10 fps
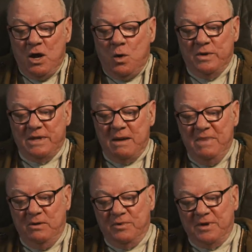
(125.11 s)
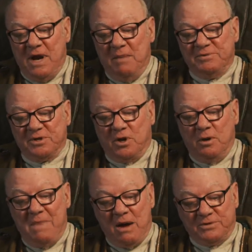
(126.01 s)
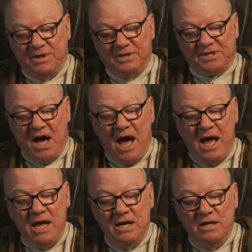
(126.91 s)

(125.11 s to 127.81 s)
when they meet with an obstacle mount to the sky,